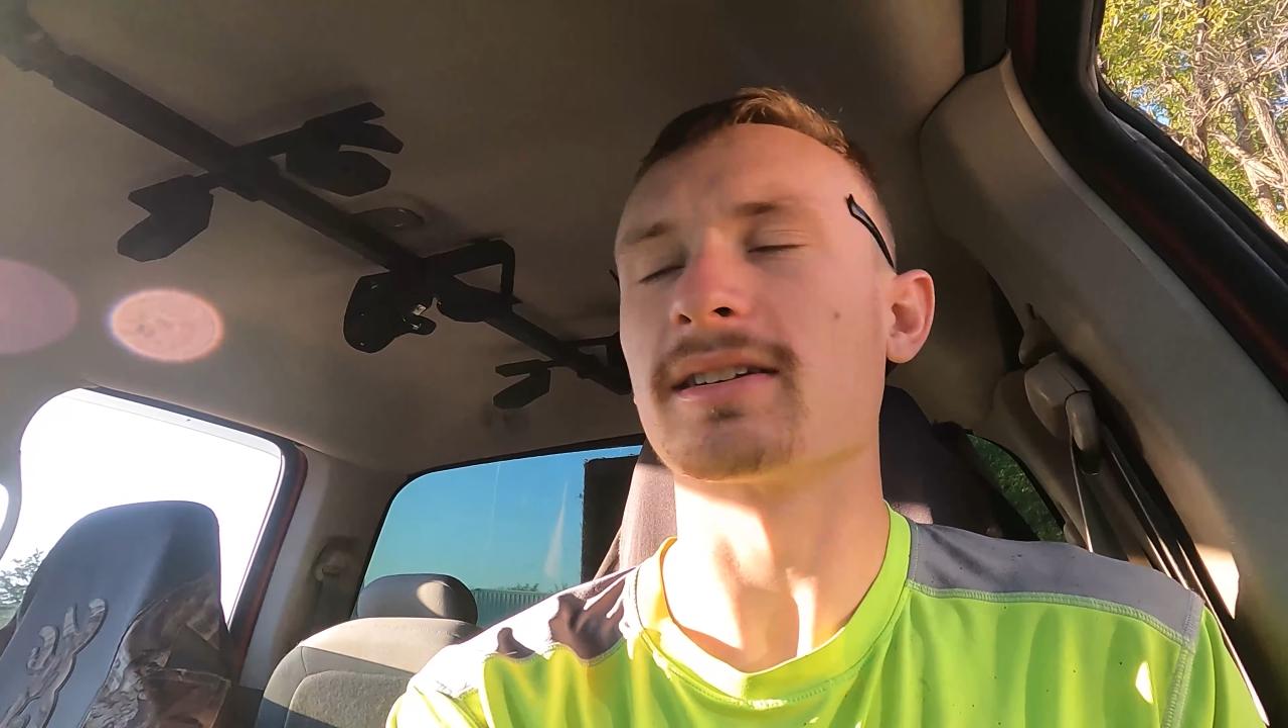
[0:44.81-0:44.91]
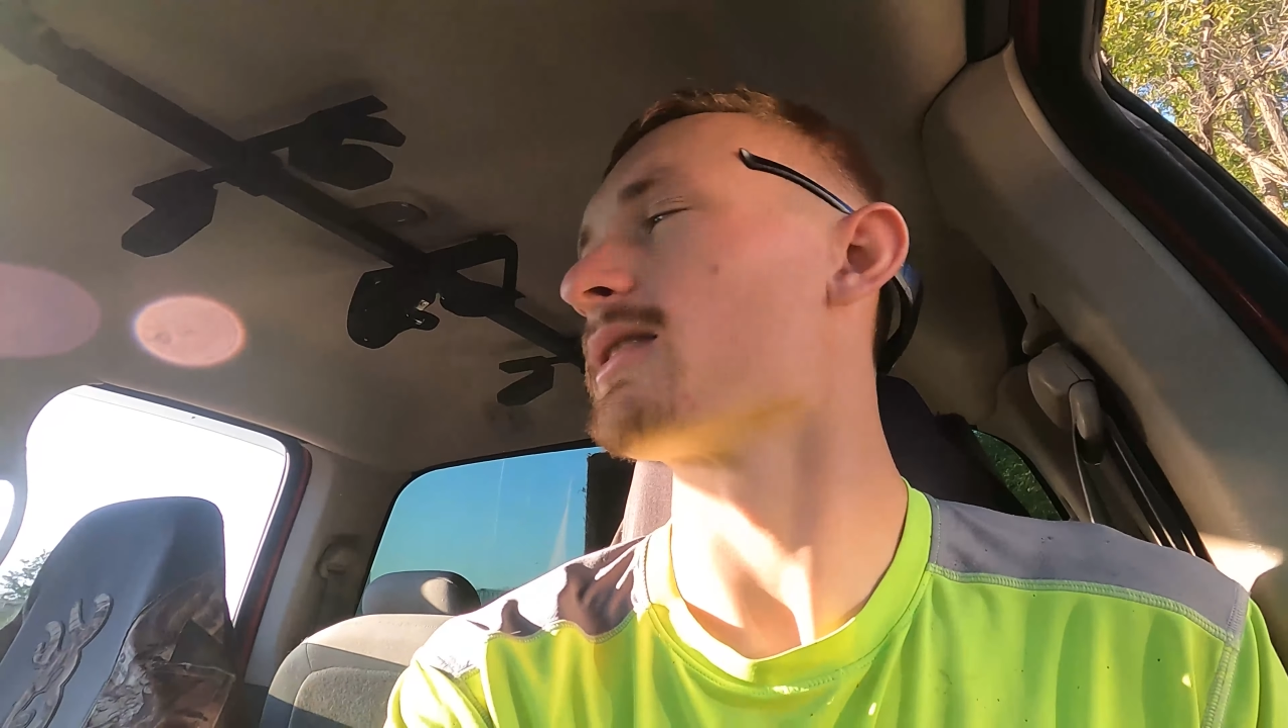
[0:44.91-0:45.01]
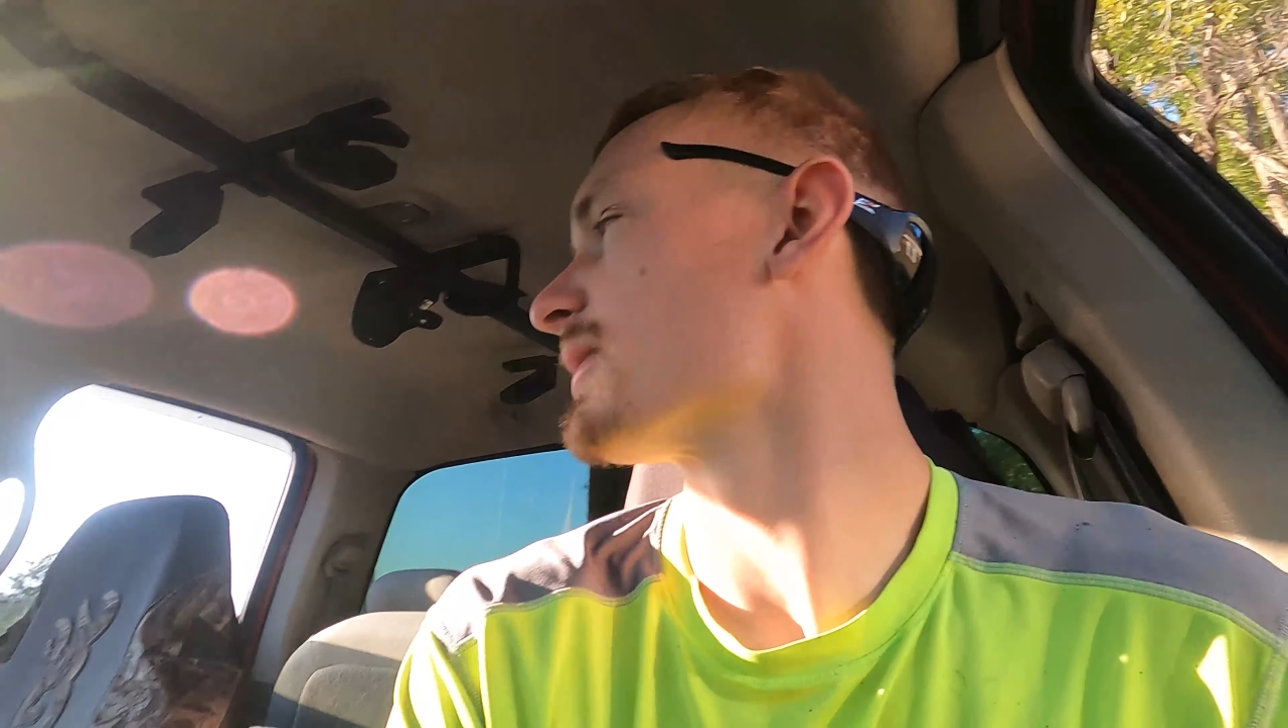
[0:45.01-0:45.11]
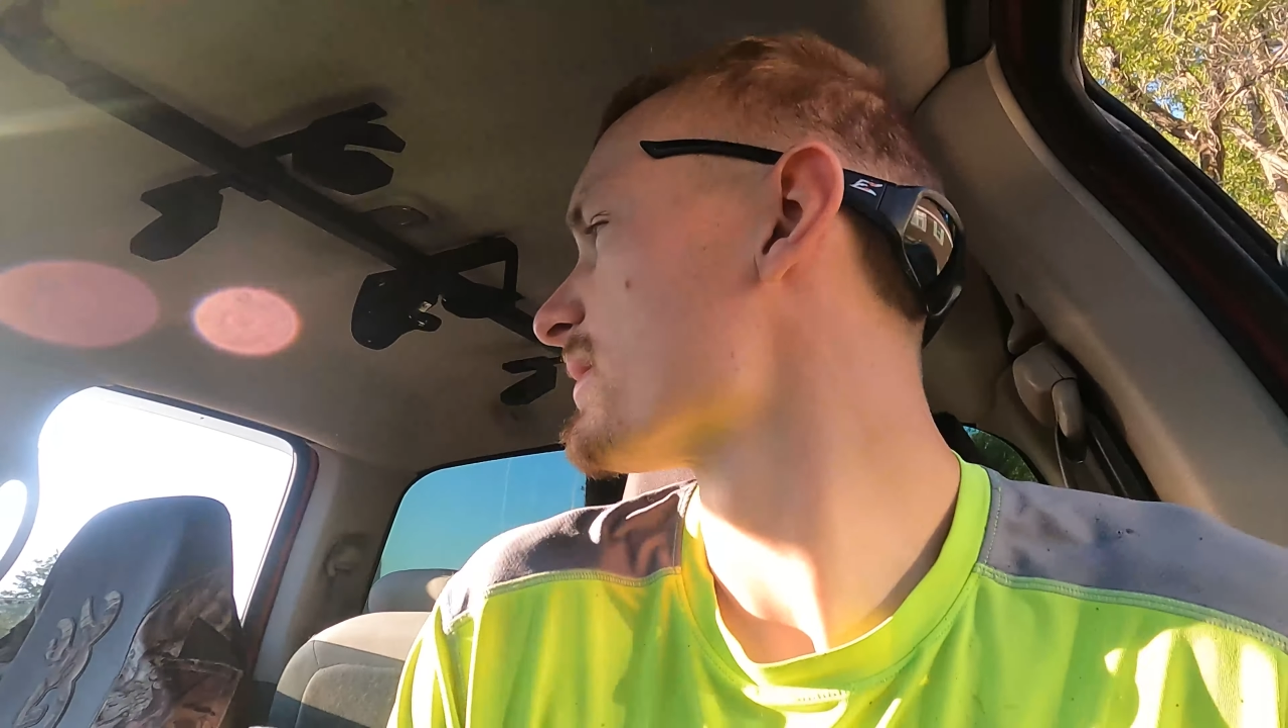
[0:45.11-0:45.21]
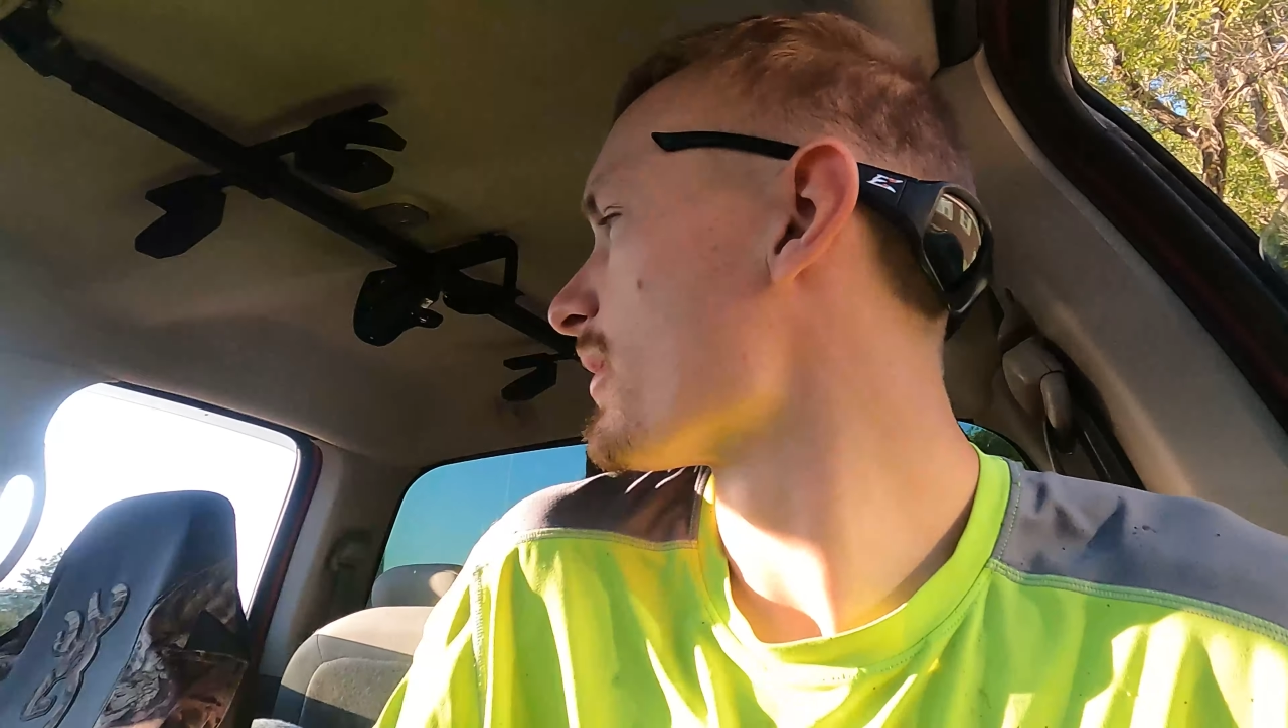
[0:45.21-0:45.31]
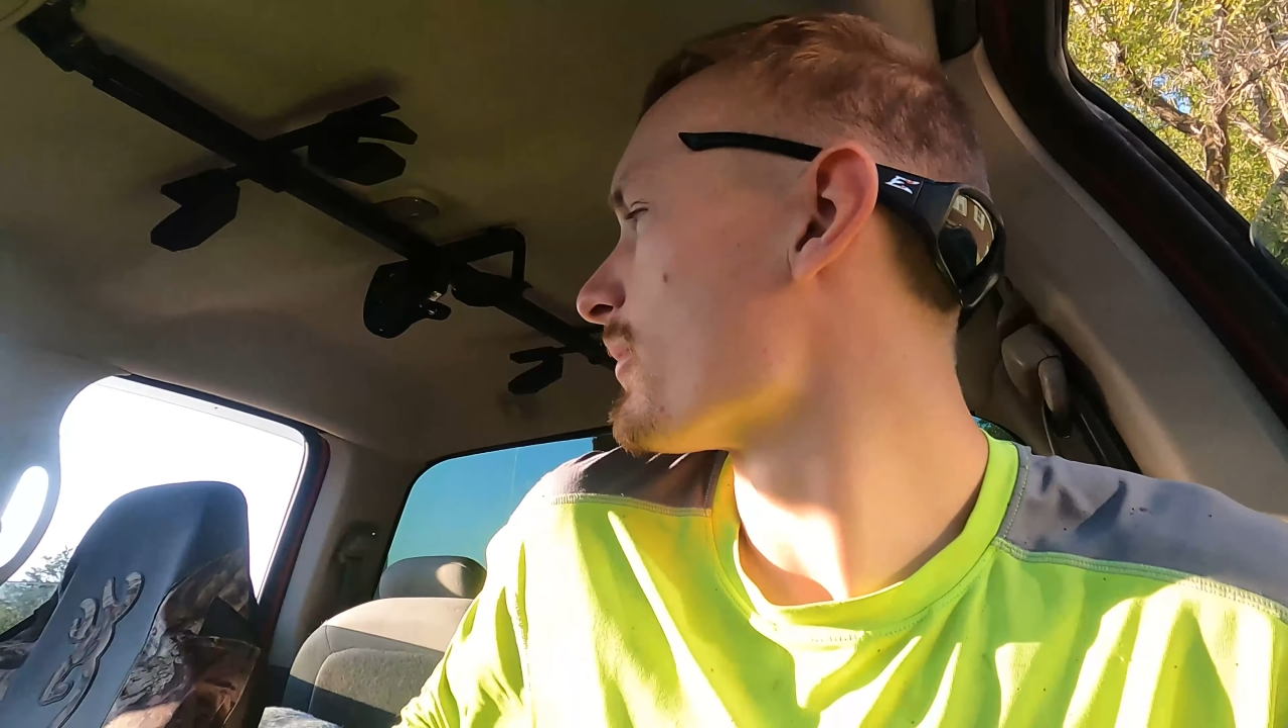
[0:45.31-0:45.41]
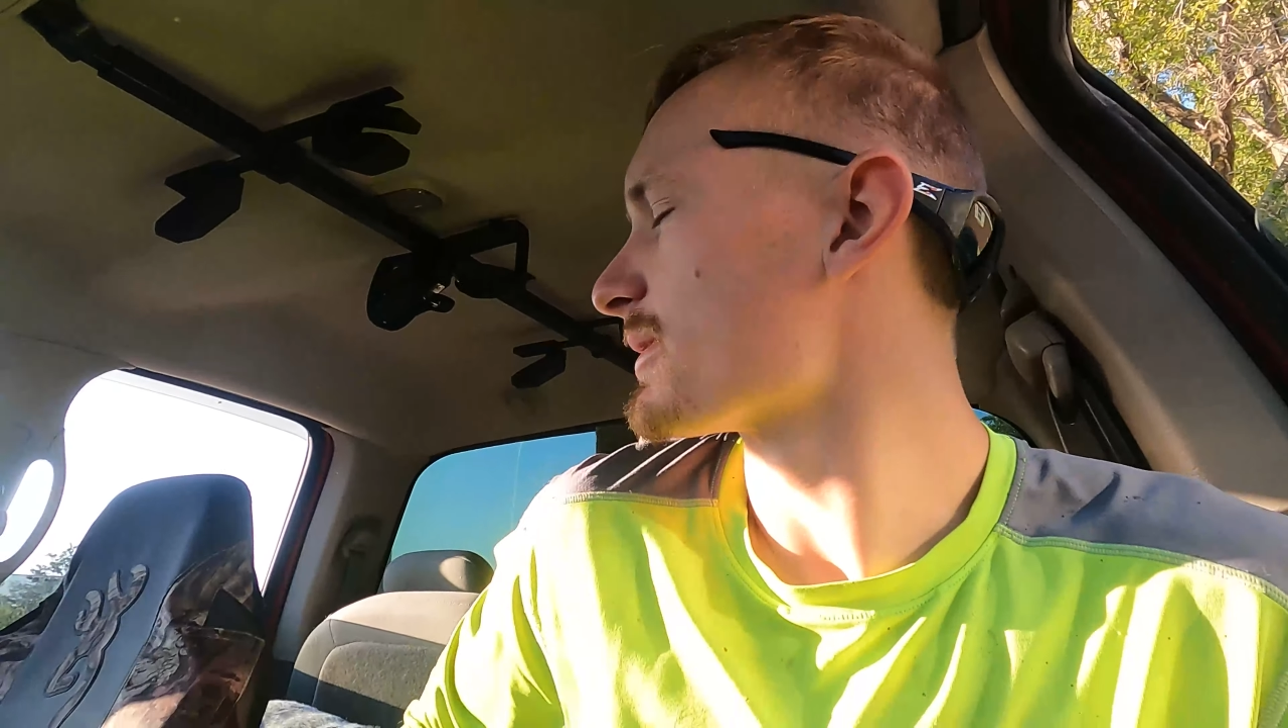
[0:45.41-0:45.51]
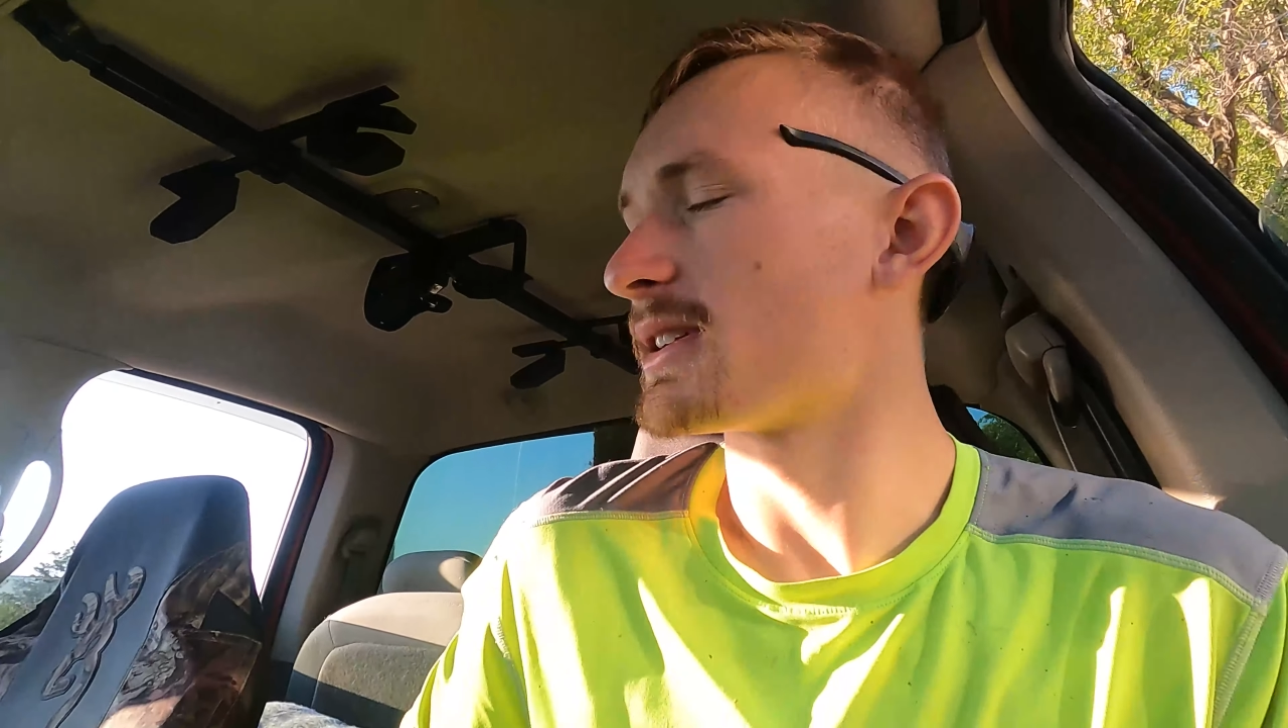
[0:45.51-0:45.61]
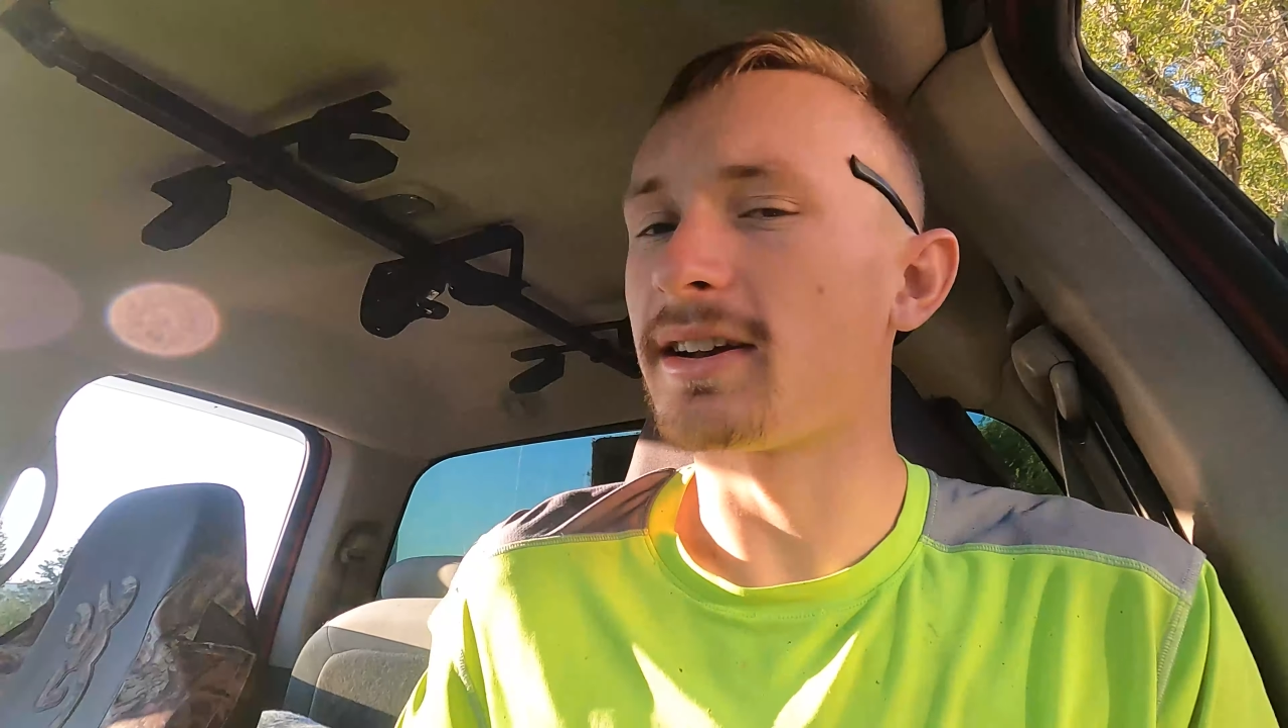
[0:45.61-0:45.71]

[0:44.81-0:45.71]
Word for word: Alyssa was